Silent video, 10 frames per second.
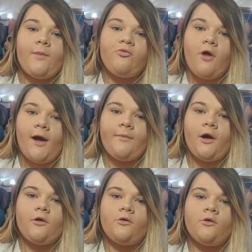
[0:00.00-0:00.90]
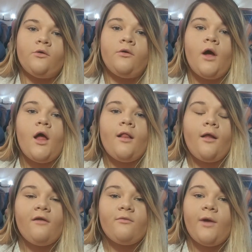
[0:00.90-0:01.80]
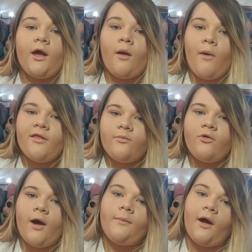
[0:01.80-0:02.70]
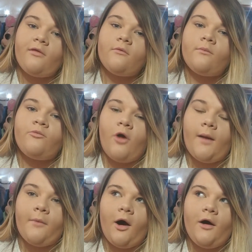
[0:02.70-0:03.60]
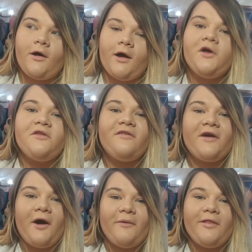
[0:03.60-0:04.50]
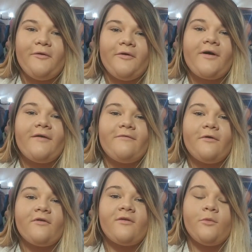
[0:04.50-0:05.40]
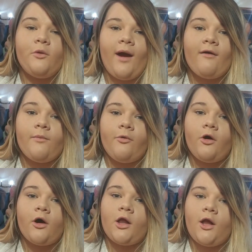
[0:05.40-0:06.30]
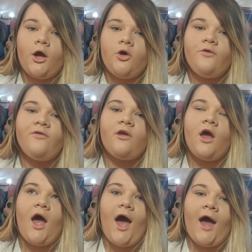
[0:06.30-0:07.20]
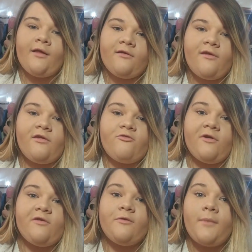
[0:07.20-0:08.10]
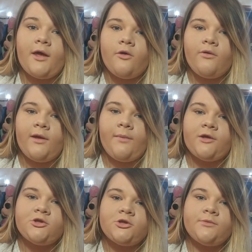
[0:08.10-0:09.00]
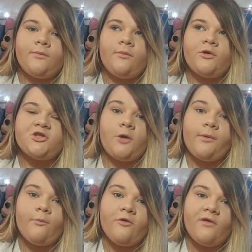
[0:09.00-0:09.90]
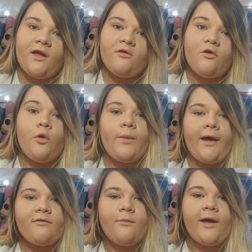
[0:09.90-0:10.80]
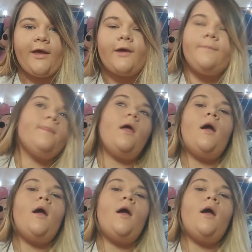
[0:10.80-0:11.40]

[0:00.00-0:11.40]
to be a Primark haul. Last week I went to Primark to go and look for some new Harry Potter clothes and accessories for my uni bedroom, which I'll be moving into next week.